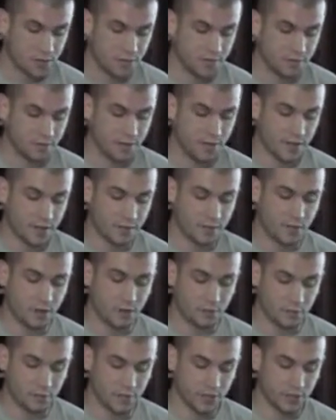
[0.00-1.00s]
The effects
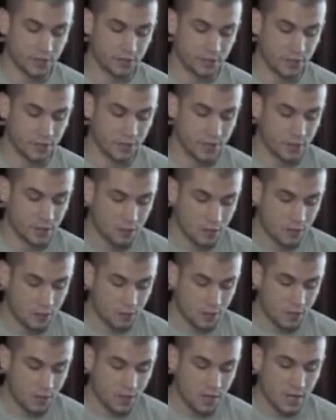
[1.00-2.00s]
are real,
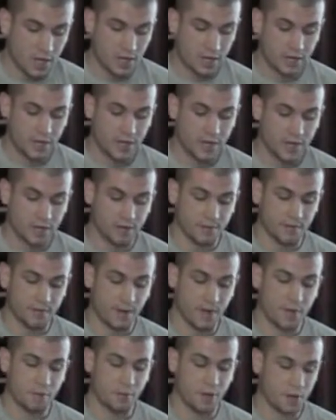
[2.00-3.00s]
and
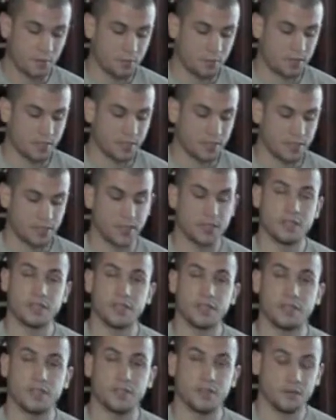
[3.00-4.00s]
if not properly
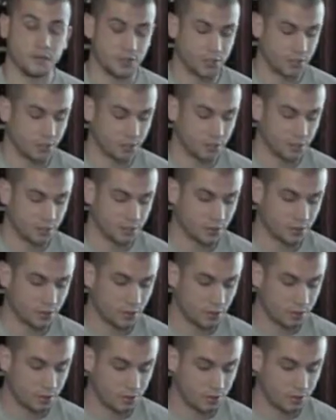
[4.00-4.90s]
attended to, children